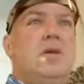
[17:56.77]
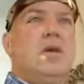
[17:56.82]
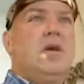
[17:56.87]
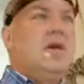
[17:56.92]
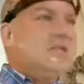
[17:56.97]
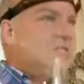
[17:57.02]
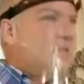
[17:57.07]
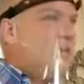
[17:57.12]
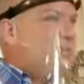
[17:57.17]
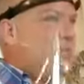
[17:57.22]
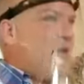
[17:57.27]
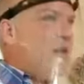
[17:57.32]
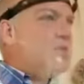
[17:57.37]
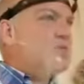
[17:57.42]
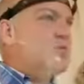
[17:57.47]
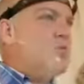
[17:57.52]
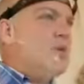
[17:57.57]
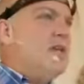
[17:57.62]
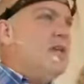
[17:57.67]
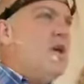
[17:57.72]
Sometimes
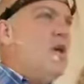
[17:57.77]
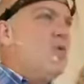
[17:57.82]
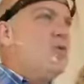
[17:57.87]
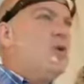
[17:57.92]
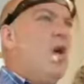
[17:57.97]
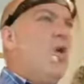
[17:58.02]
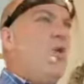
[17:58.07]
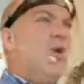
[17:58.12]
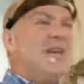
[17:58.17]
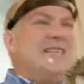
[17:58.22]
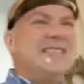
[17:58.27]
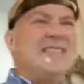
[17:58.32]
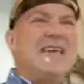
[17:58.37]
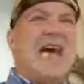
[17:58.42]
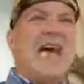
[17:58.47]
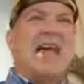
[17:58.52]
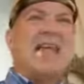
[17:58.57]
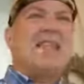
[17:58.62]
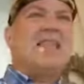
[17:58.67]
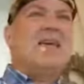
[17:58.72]
we don't know
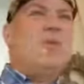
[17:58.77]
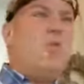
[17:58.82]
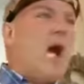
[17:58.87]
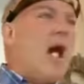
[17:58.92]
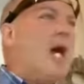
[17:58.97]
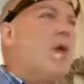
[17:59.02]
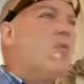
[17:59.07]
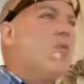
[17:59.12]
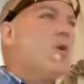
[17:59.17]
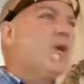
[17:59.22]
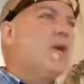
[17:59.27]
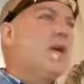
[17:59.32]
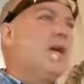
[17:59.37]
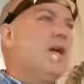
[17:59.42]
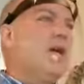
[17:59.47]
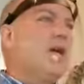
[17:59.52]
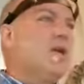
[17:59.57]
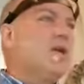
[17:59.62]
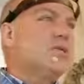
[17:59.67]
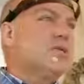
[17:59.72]
exactly why we're
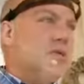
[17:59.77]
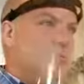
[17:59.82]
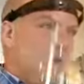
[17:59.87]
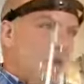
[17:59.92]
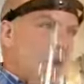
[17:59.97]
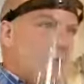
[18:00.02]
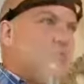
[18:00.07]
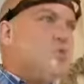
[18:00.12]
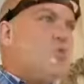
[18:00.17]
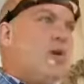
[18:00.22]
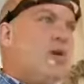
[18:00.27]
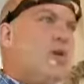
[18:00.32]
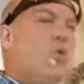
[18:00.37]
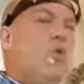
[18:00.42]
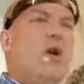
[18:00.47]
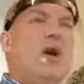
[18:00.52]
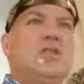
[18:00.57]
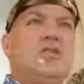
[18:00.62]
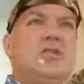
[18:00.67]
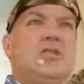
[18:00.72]
here. Sometimes we
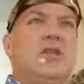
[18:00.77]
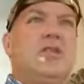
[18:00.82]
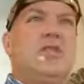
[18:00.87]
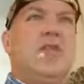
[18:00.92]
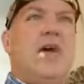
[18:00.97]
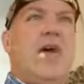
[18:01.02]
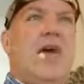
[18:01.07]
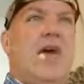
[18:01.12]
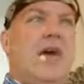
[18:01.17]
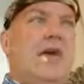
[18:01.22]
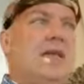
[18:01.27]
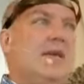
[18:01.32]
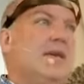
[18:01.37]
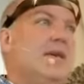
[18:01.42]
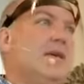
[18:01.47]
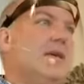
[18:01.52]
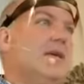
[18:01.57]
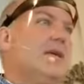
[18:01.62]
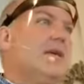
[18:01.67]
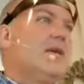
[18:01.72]
question that.
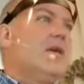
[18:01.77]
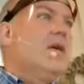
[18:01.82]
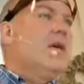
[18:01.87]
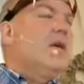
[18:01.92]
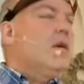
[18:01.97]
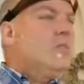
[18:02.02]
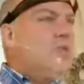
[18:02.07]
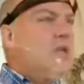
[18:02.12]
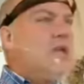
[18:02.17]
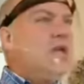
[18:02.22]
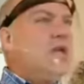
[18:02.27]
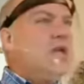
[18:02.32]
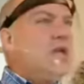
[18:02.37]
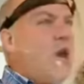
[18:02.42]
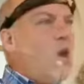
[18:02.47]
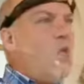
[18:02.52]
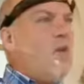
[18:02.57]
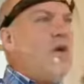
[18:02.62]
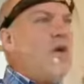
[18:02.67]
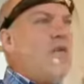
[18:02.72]
But you
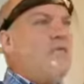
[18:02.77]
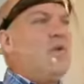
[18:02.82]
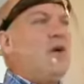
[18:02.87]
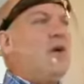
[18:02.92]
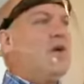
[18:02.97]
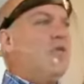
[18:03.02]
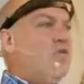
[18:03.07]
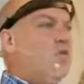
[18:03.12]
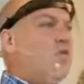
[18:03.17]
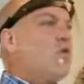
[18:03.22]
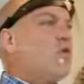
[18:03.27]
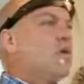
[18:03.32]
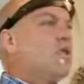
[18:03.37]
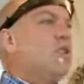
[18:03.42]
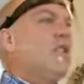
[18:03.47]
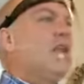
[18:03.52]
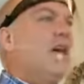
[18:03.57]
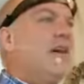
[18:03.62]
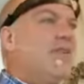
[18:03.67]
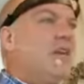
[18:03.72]
know, if, if we're
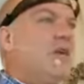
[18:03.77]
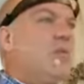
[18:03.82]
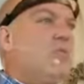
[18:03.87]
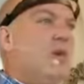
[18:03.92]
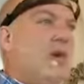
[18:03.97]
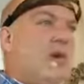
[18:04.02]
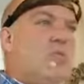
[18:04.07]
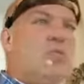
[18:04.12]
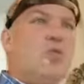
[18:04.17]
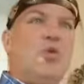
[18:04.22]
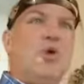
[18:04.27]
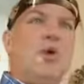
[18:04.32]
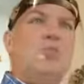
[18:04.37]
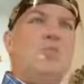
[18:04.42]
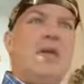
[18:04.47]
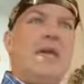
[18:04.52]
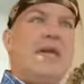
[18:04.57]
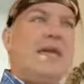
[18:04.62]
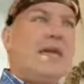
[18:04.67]
loving people and being